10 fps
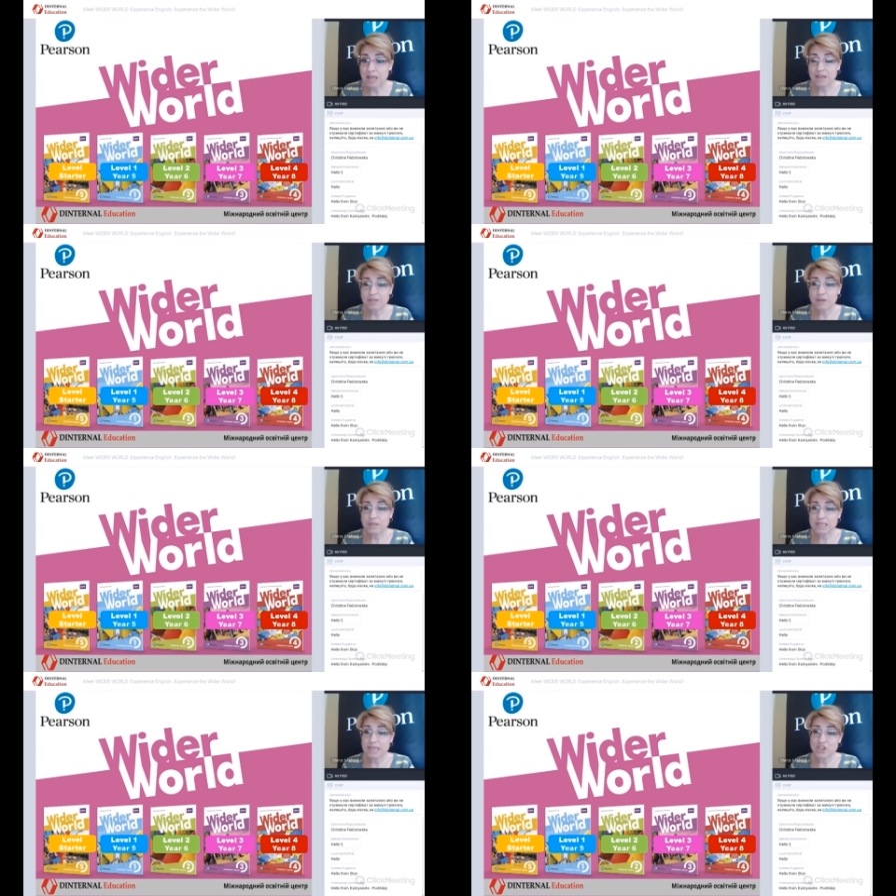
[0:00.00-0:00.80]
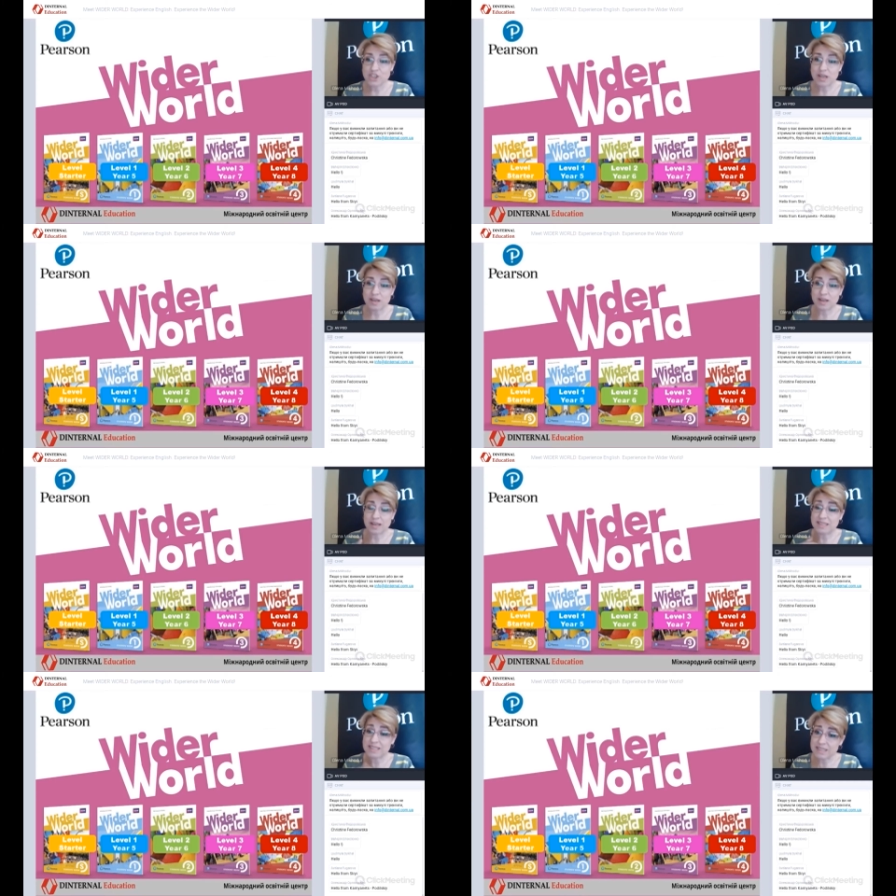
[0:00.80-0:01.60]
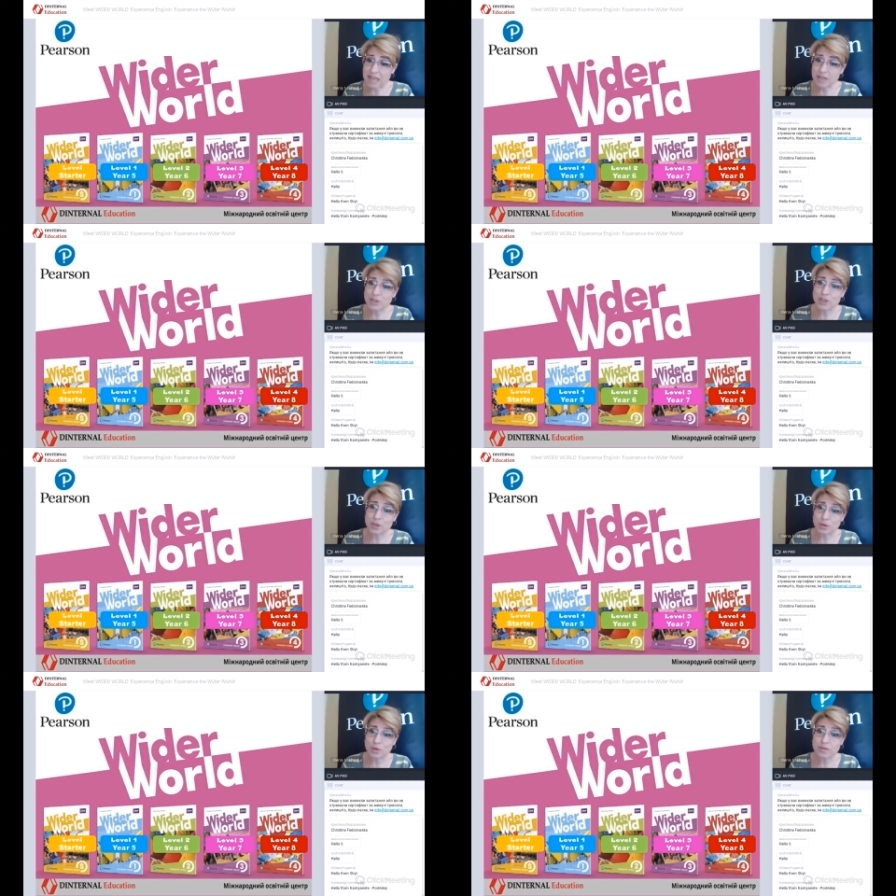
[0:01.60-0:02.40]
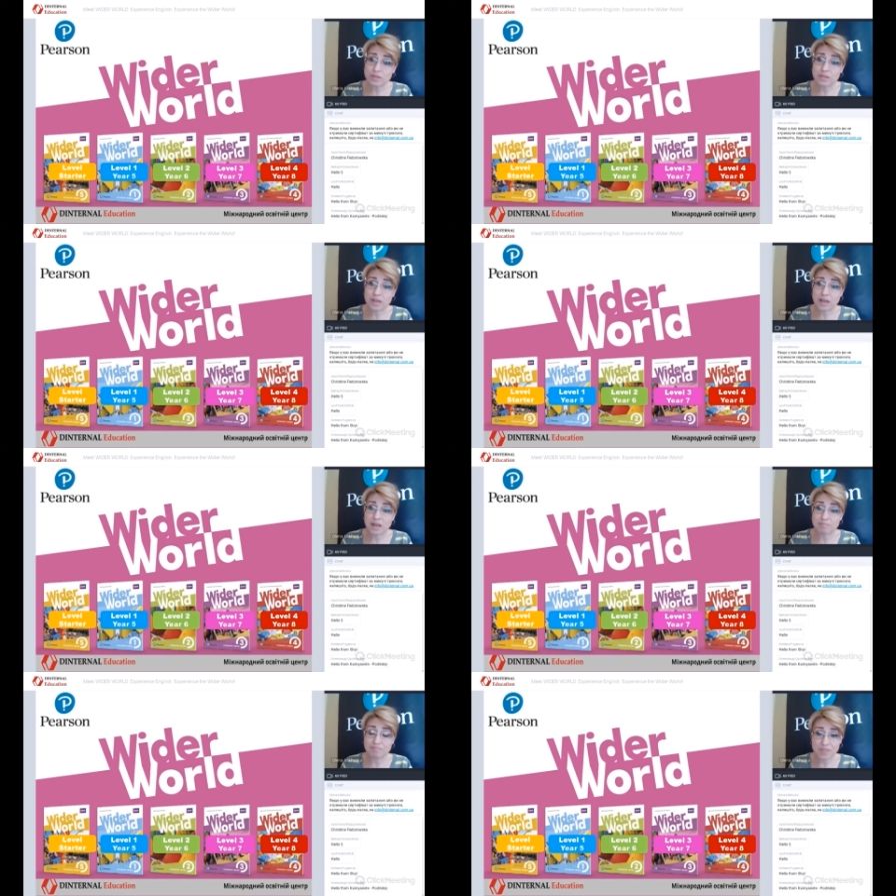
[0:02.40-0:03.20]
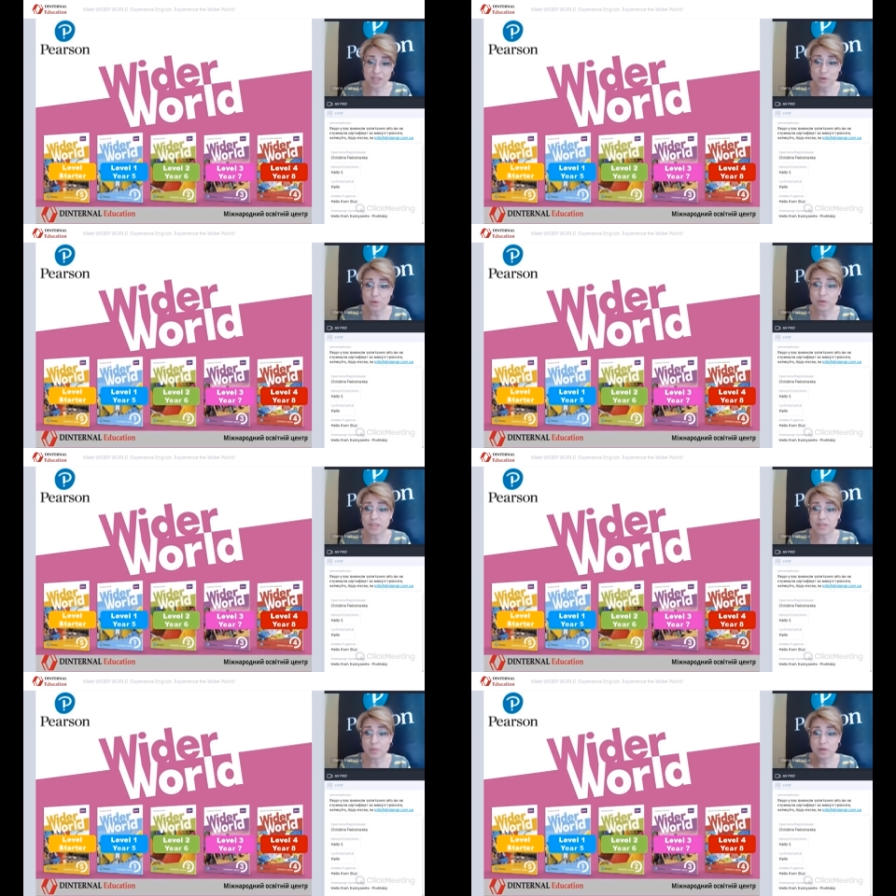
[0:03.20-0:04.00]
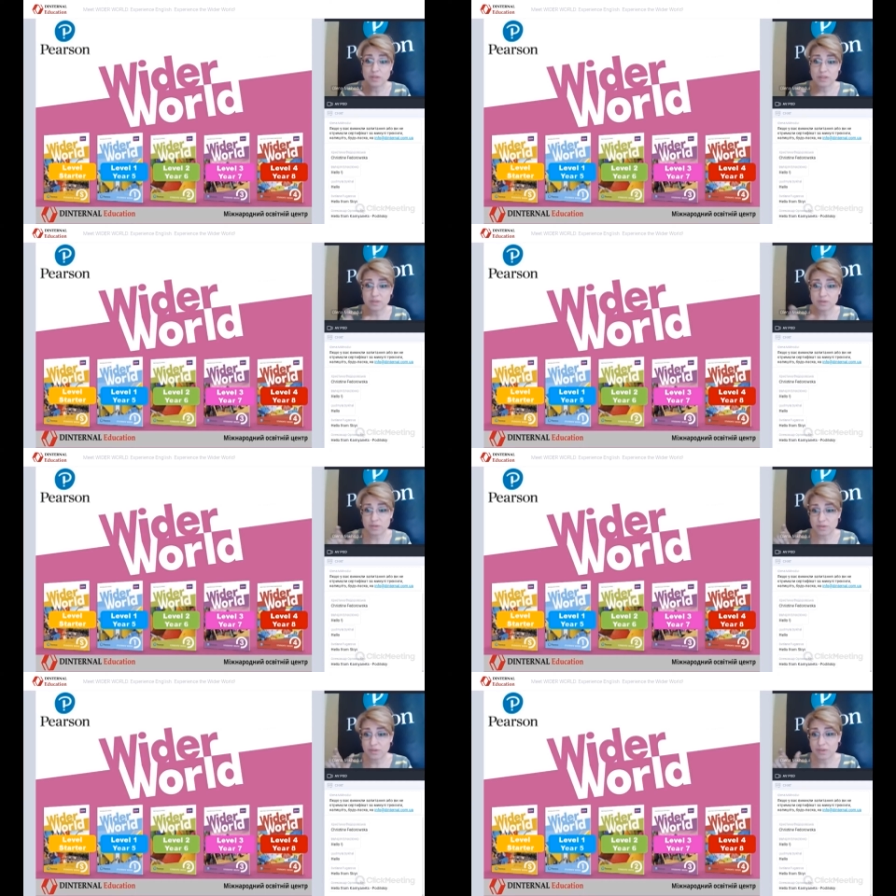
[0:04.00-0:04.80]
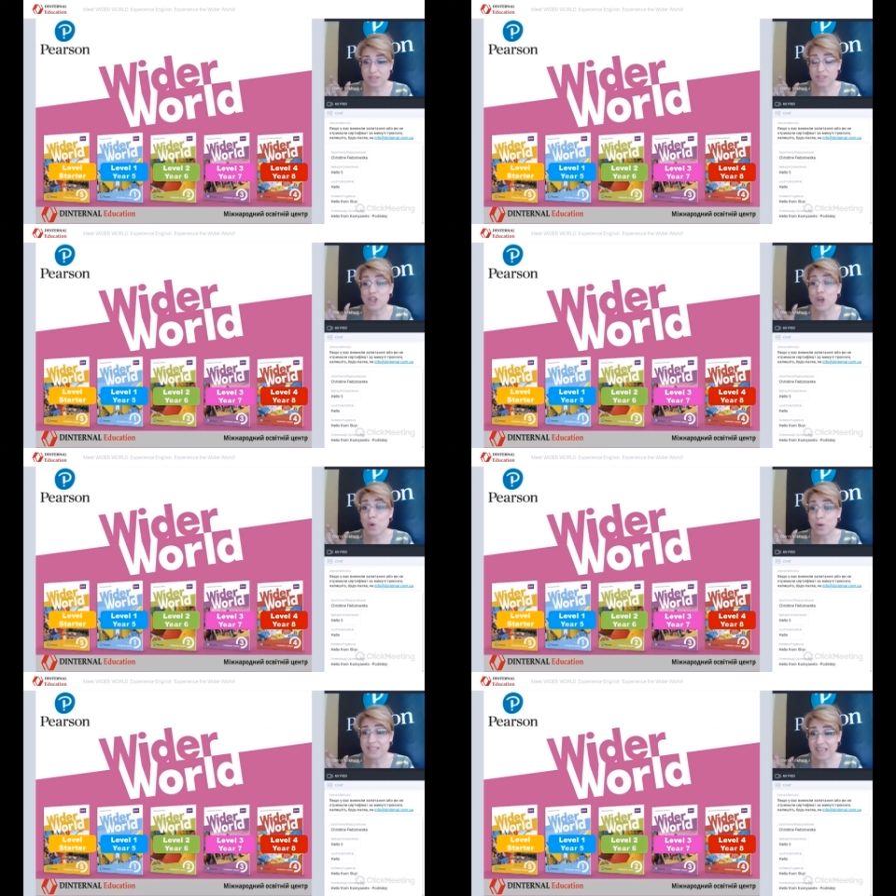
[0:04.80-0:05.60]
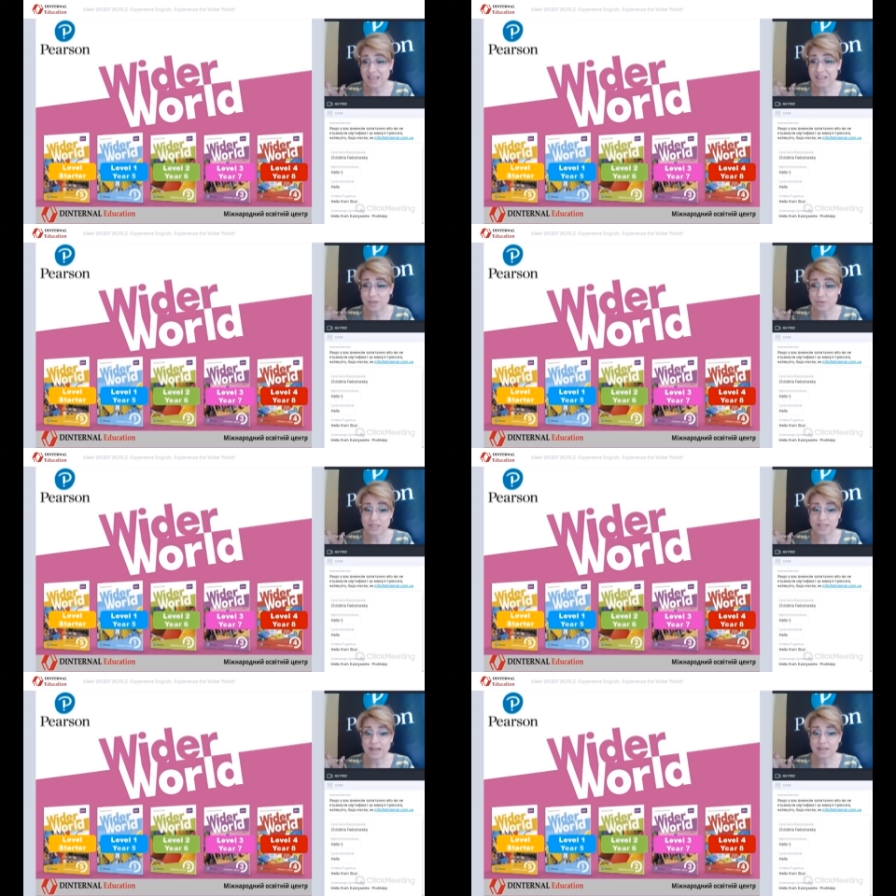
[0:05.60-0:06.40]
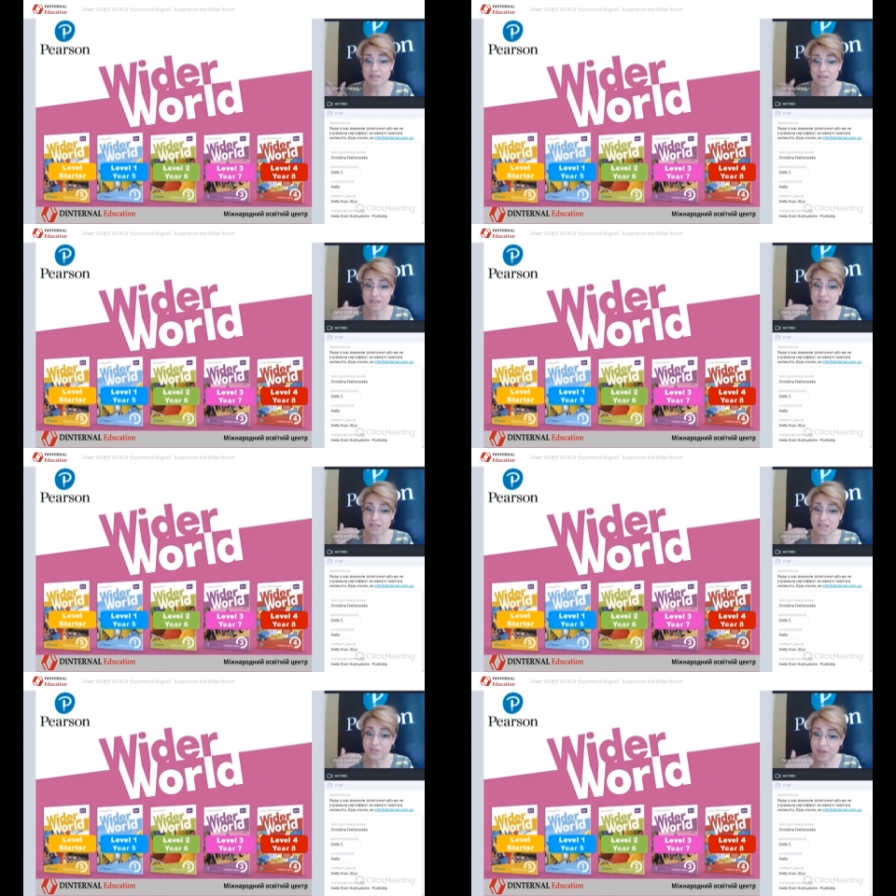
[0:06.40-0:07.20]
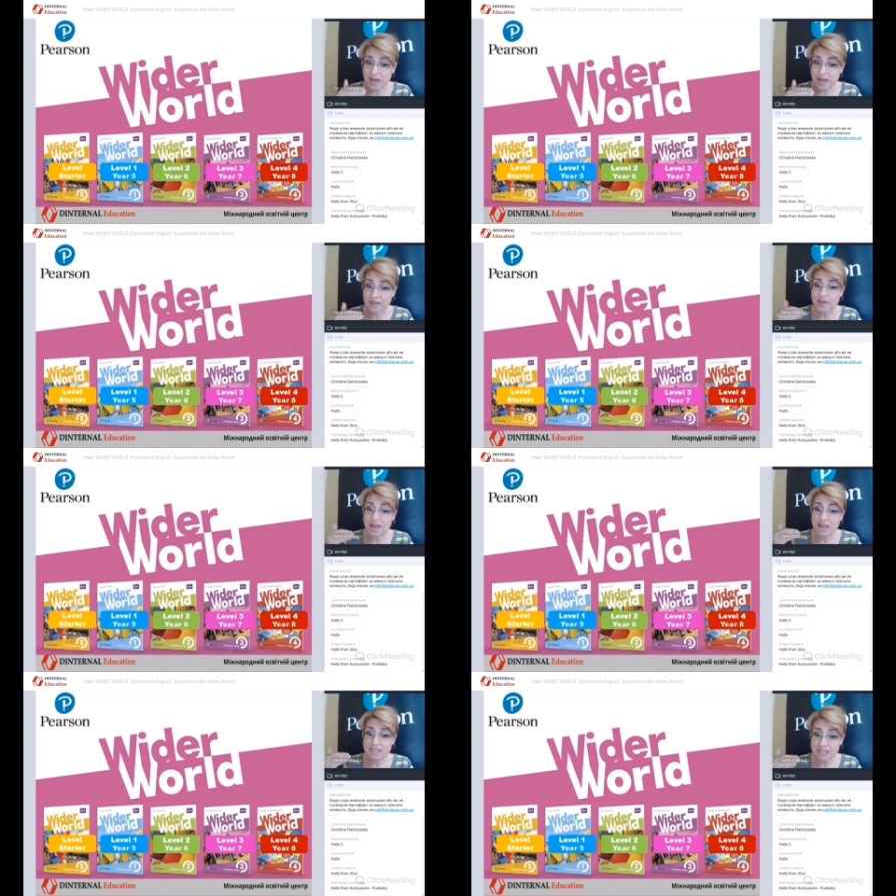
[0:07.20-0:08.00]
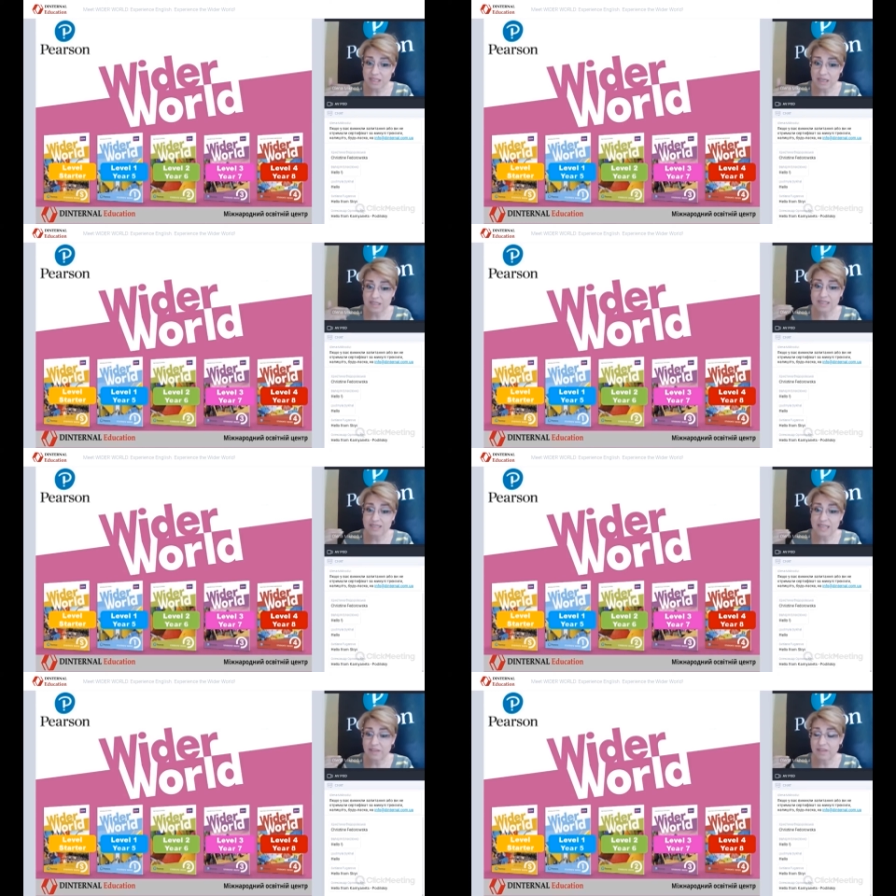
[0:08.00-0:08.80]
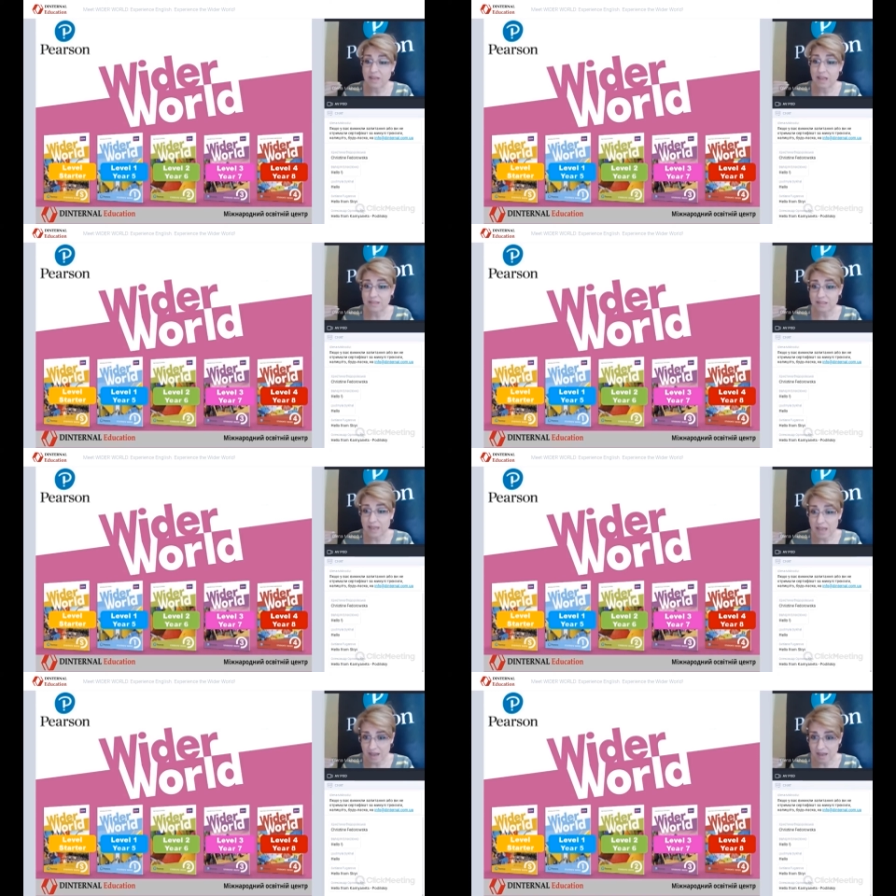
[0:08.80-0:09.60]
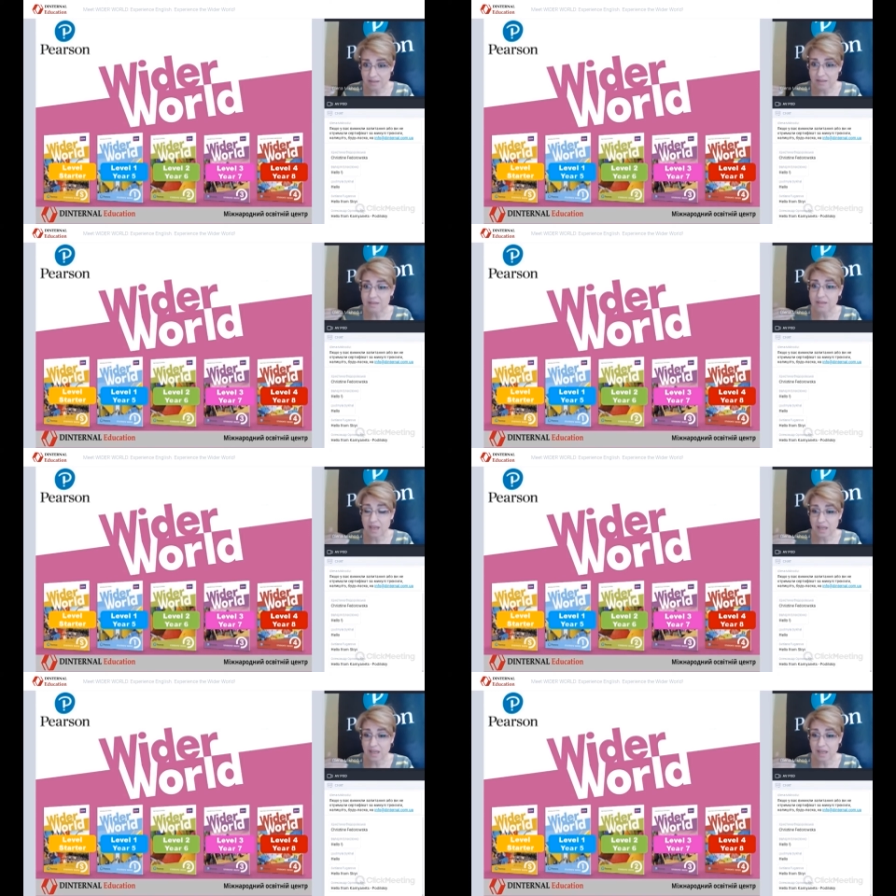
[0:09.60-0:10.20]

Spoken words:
If you teach at state schools, it corresponds to this lower secondary sector, years 5, 6, 7, and 8